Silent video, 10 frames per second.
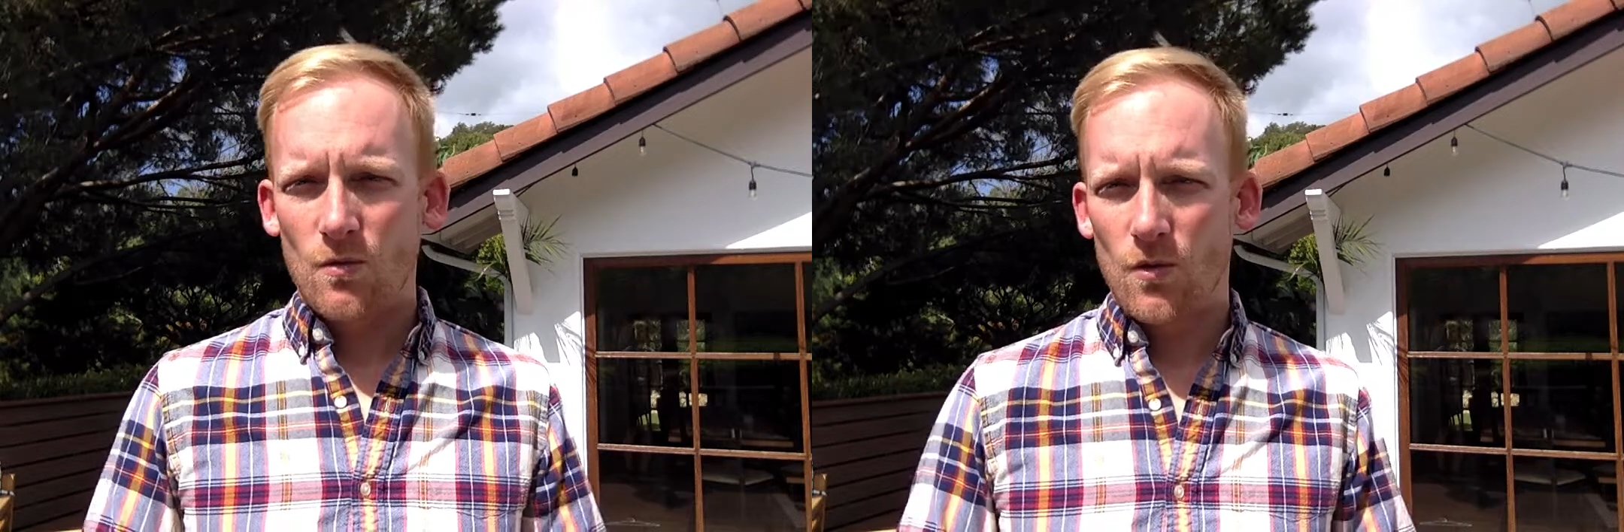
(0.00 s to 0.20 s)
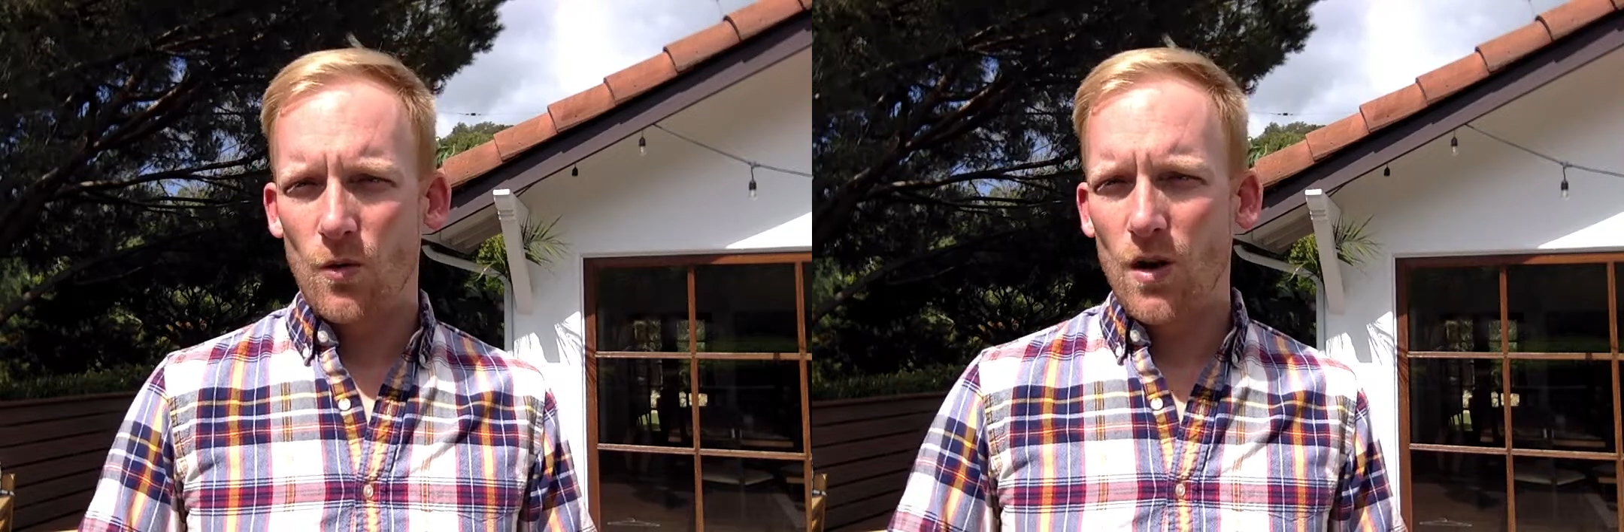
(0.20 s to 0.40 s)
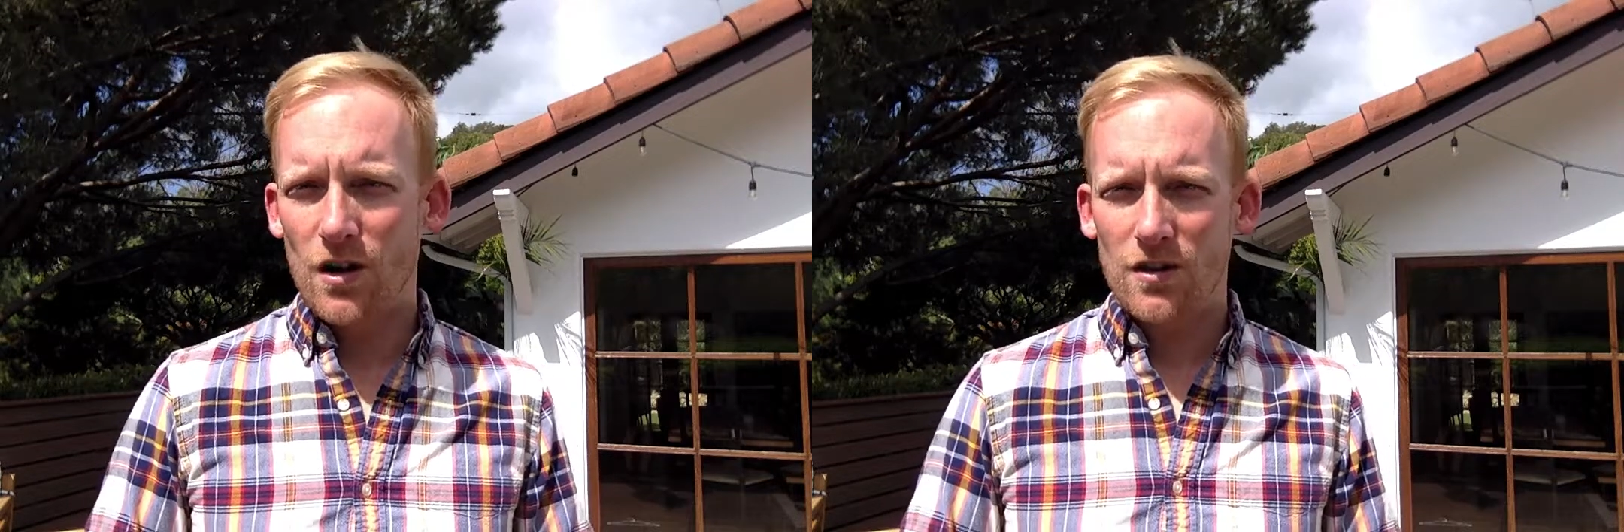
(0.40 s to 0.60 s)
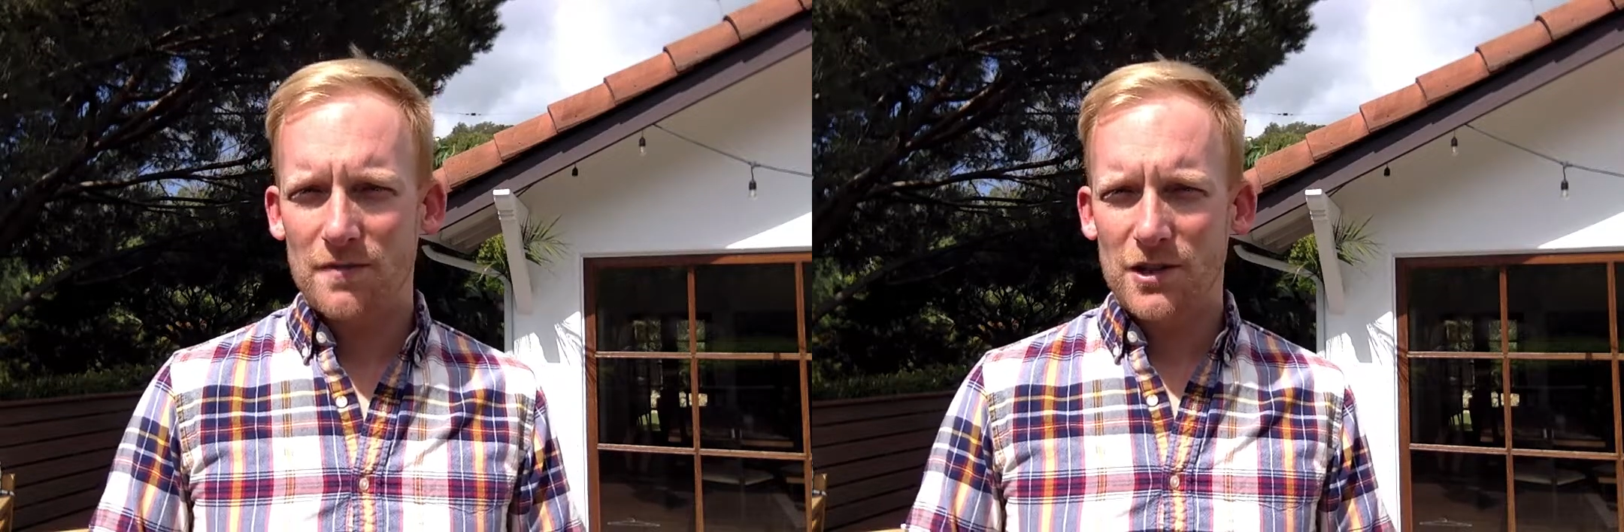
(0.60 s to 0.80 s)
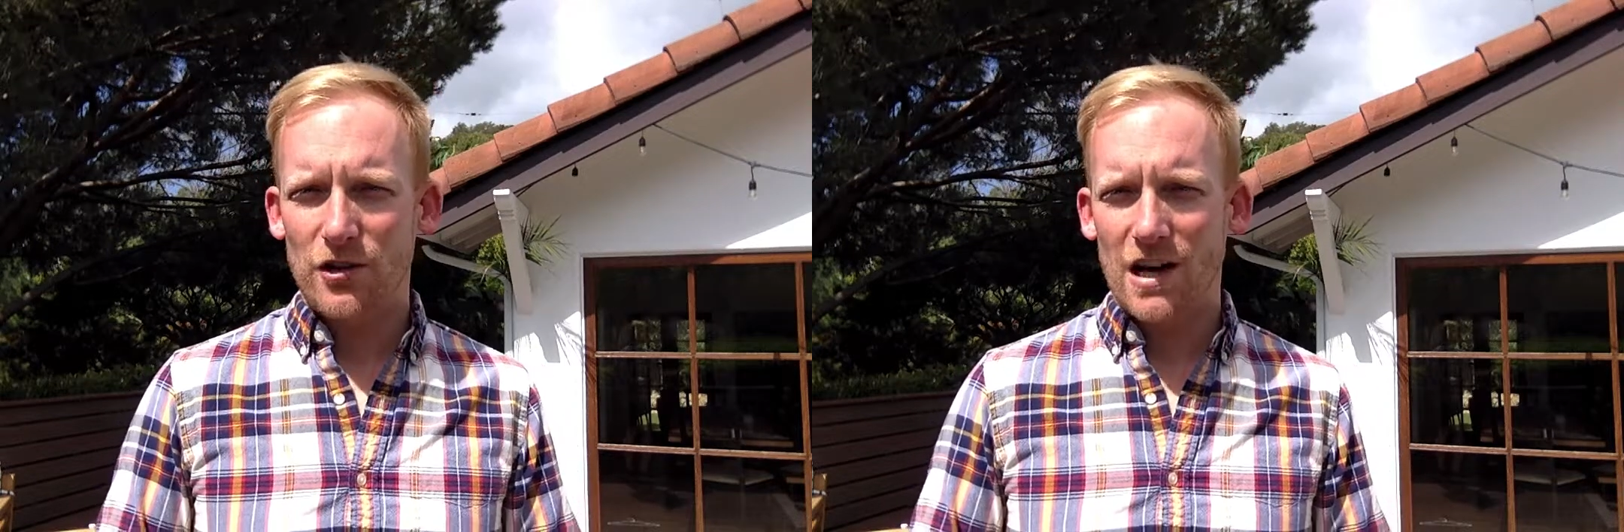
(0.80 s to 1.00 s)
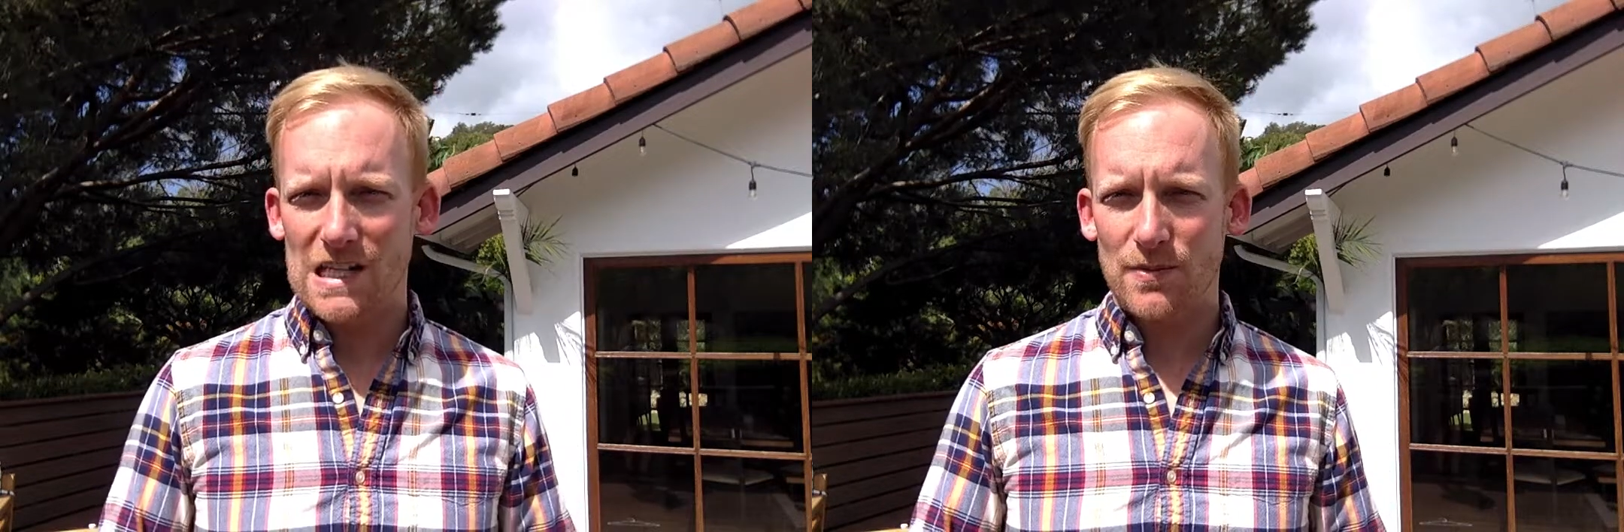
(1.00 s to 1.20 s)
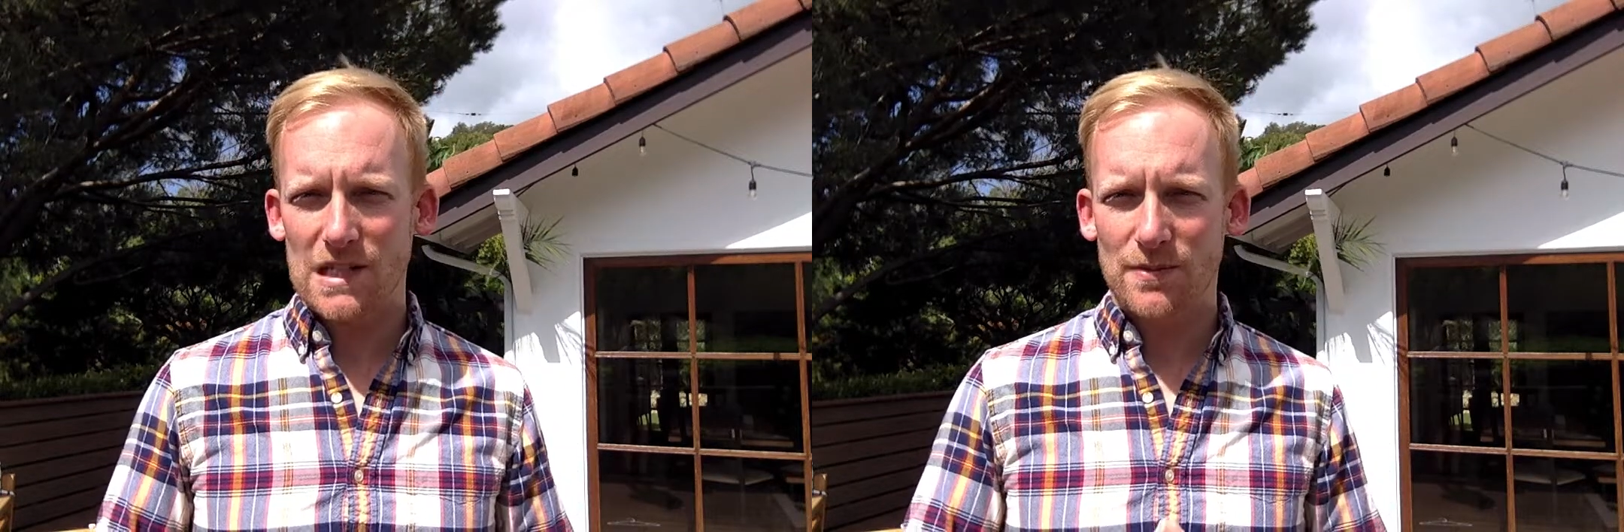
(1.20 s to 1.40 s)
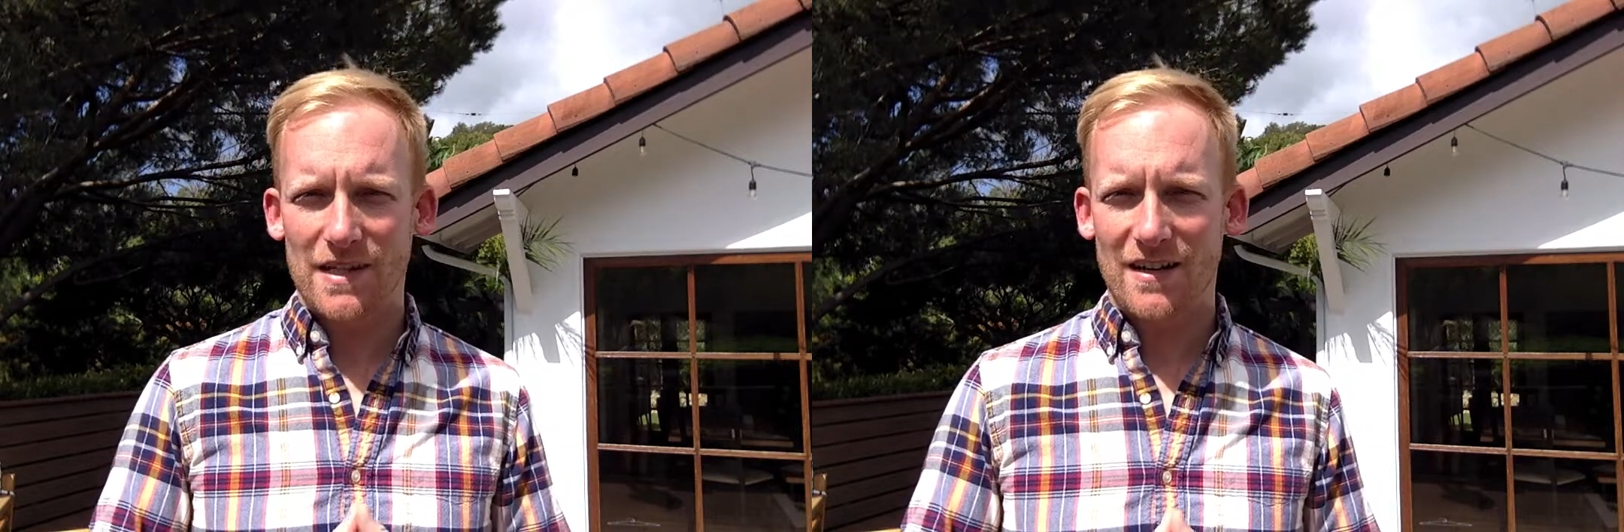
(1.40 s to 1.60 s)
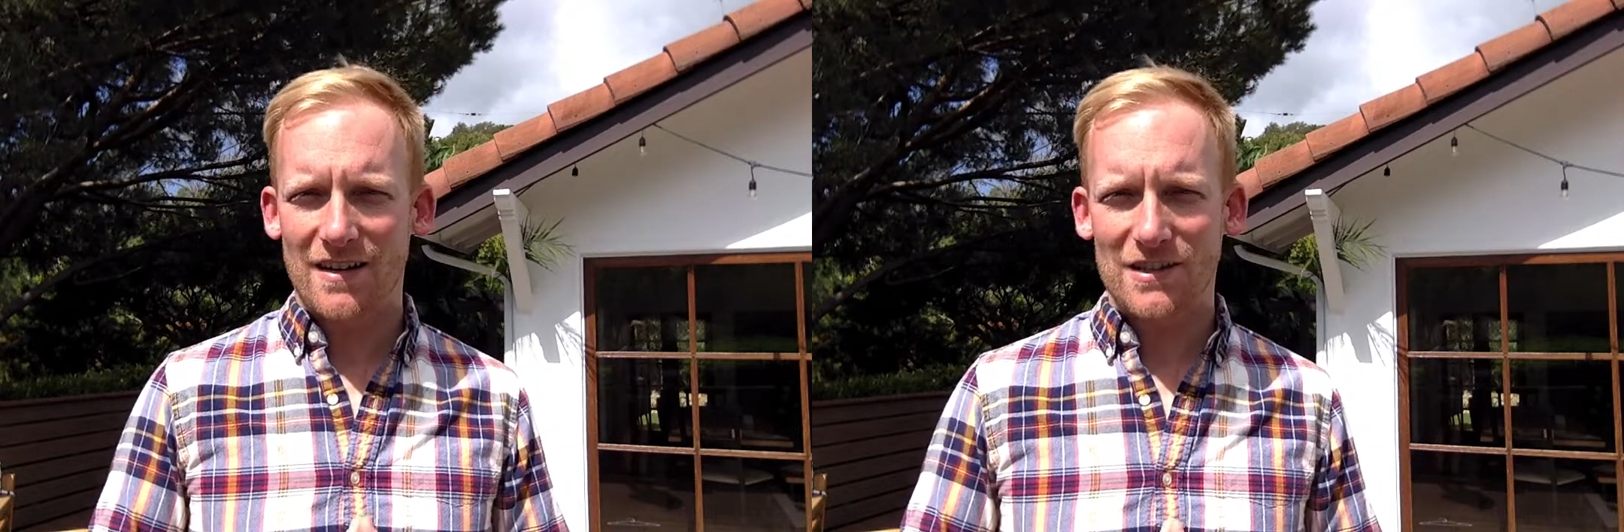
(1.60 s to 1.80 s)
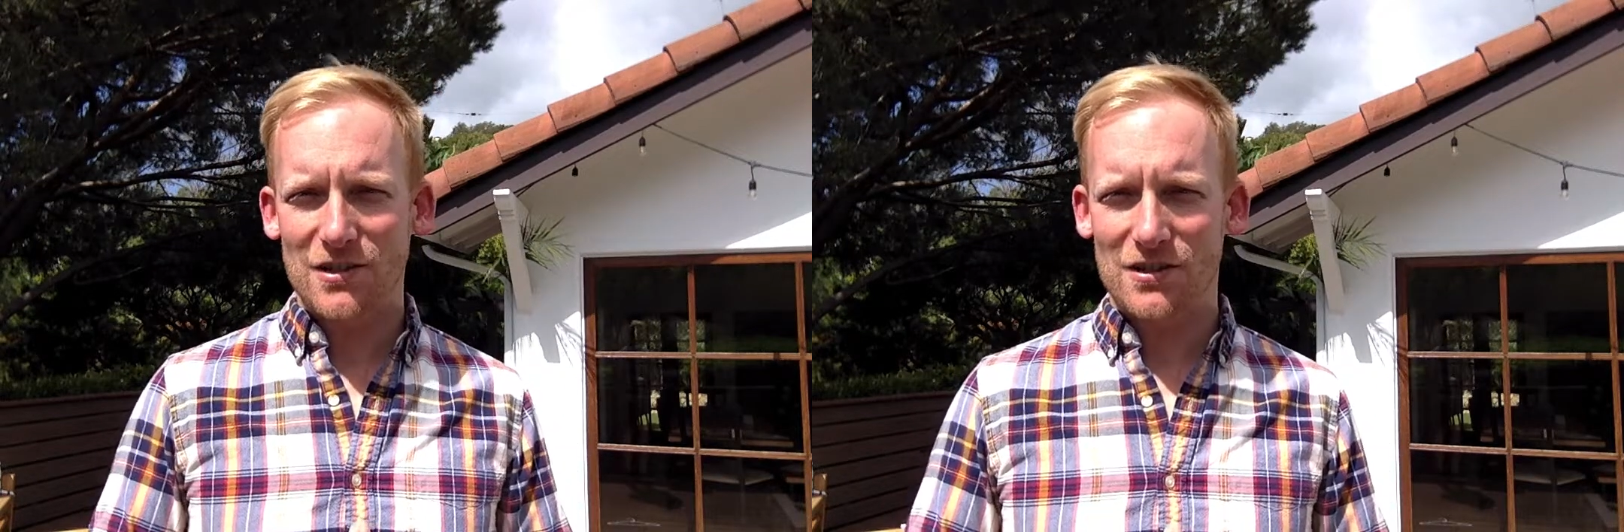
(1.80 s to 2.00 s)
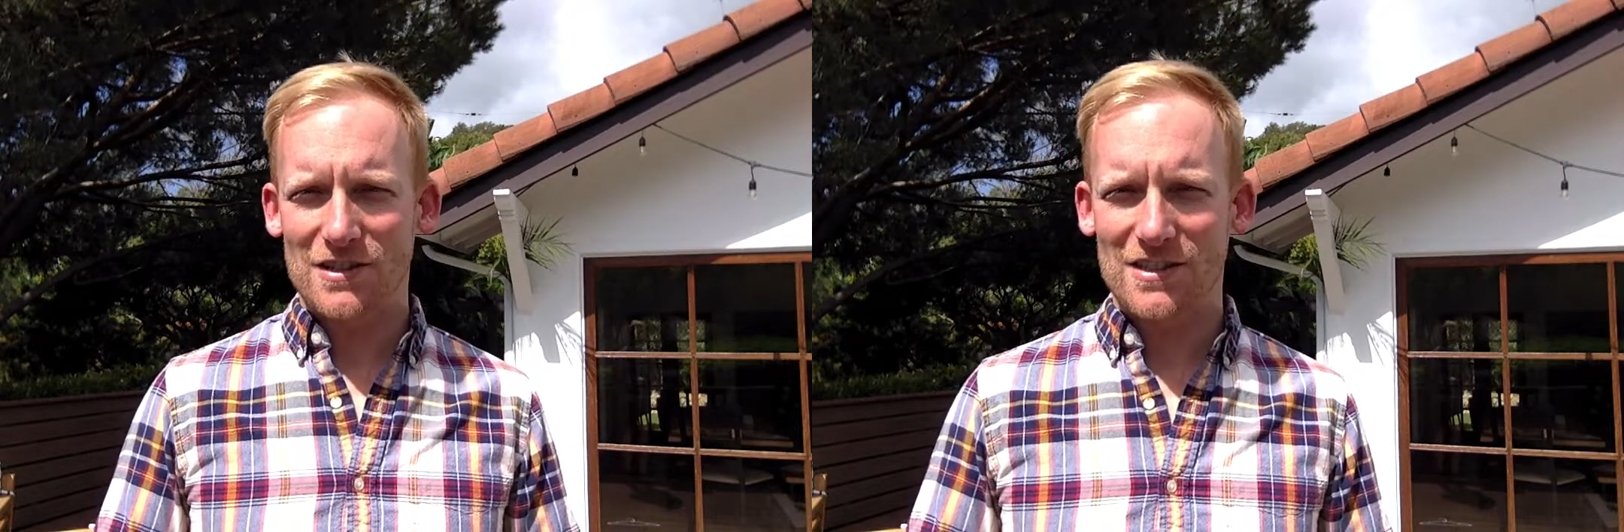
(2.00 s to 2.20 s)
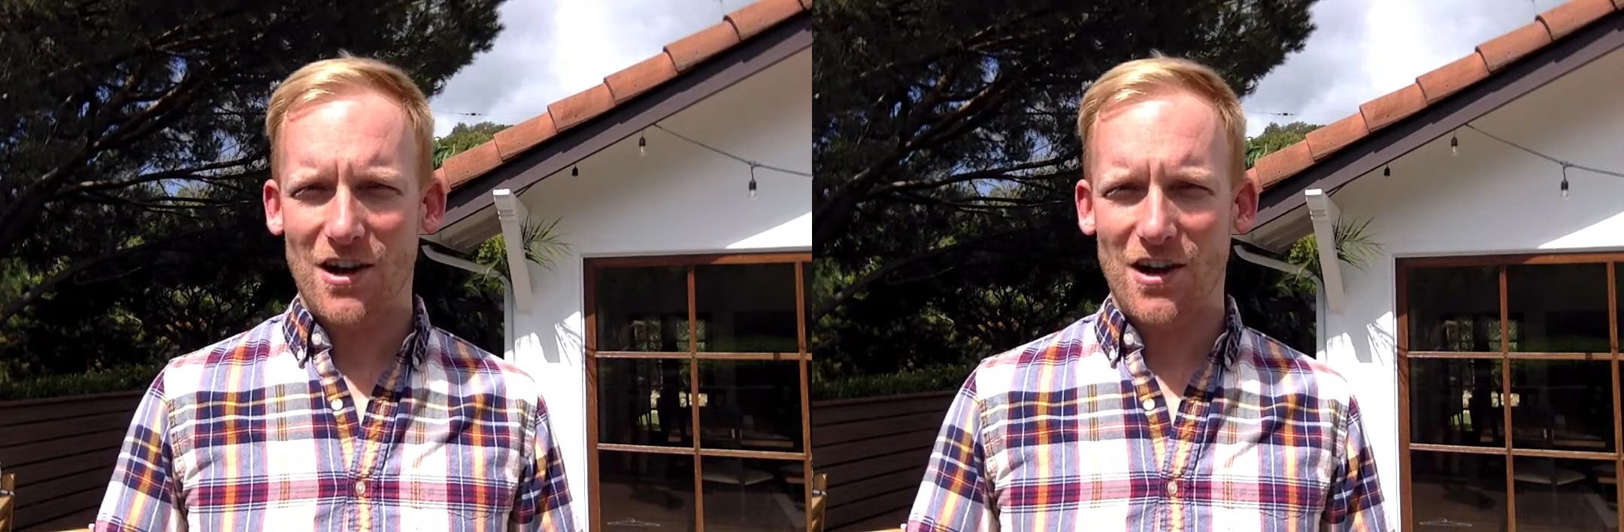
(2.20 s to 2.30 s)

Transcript: Well, welcome to Christ Presbyterian Church's